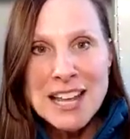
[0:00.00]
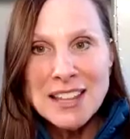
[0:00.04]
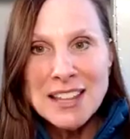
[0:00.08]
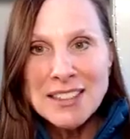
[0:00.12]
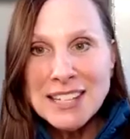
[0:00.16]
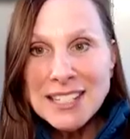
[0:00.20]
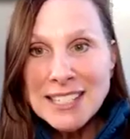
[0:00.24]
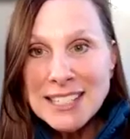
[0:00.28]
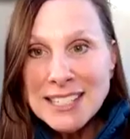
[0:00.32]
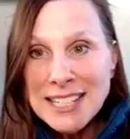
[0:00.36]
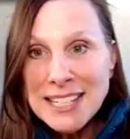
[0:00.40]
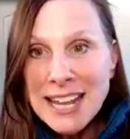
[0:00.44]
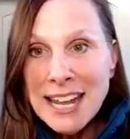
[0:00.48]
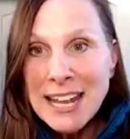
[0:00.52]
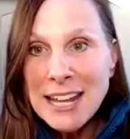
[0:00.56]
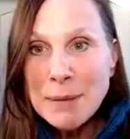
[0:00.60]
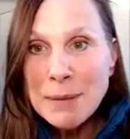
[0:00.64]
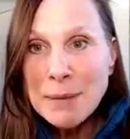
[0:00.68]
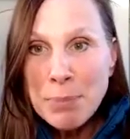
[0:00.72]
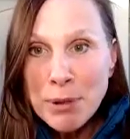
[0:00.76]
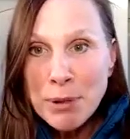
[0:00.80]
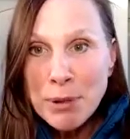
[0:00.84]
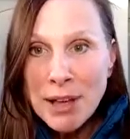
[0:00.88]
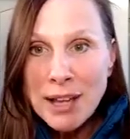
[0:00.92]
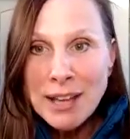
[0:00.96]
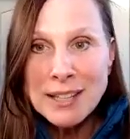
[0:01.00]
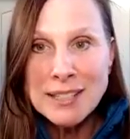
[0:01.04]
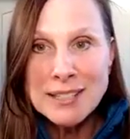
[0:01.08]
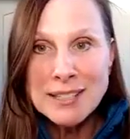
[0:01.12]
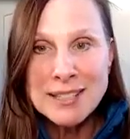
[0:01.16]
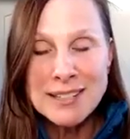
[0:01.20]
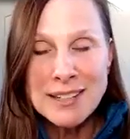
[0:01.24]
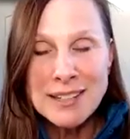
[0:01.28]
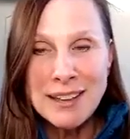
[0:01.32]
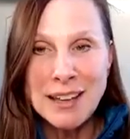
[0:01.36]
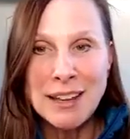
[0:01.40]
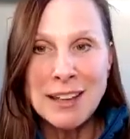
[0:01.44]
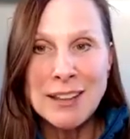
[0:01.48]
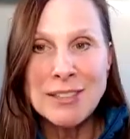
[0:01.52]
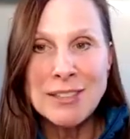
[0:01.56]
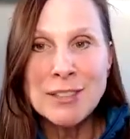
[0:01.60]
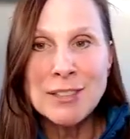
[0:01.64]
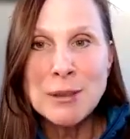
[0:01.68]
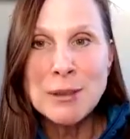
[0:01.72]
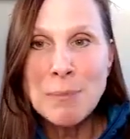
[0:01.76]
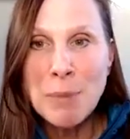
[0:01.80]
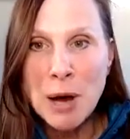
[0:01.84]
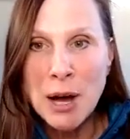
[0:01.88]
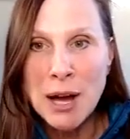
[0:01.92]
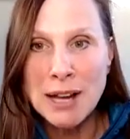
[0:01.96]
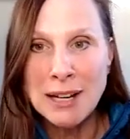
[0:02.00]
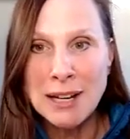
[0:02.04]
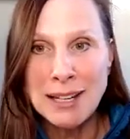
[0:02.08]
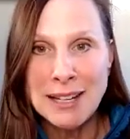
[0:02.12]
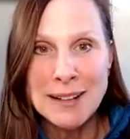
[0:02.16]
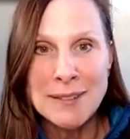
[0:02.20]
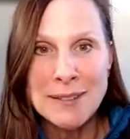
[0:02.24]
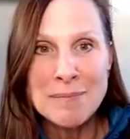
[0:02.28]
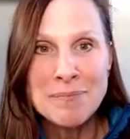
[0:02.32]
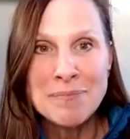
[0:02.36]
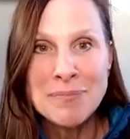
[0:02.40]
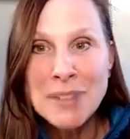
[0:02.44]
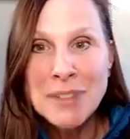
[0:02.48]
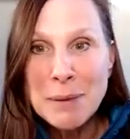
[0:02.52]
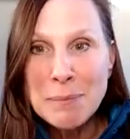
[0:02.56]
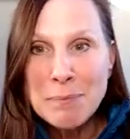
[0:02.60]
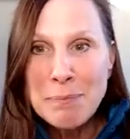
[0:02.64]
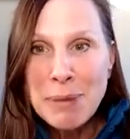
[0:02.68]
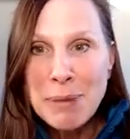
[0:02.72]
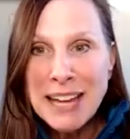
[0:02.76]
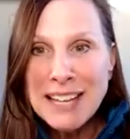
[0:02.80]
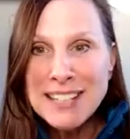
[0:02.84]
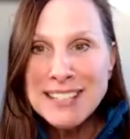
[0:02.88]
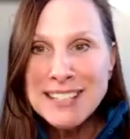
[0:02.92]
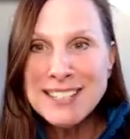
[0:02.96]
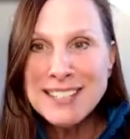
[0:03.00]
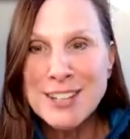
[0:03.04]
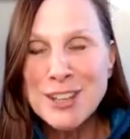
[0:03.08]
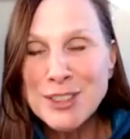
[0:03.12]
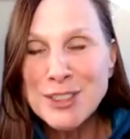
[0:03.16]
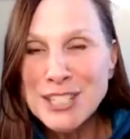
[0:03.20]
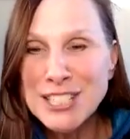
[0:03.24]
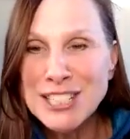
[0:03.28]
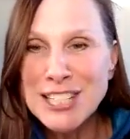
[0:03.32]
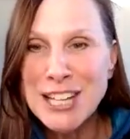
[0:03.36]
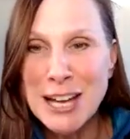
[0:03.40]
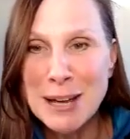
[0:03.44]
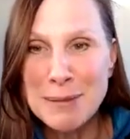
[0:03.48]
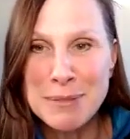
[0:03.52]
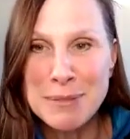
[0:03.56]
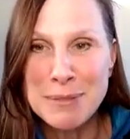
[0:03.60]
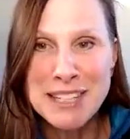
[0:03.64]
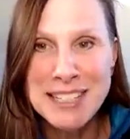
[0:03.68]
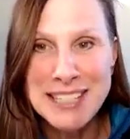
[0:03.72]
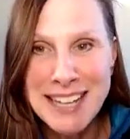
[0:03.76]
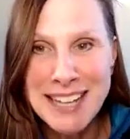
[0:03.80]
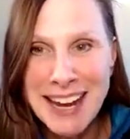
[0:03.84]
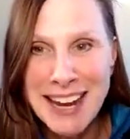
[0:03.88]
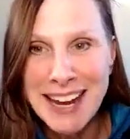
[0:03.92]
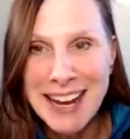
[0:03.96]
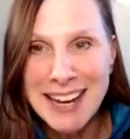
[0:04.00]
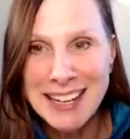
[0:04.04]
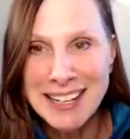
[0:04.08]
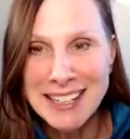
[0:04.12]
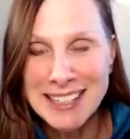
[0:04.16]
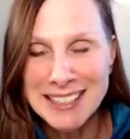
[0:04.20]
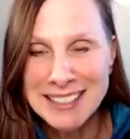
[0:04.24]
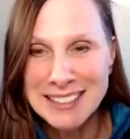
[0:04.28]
that take place in the body based on the time of the day.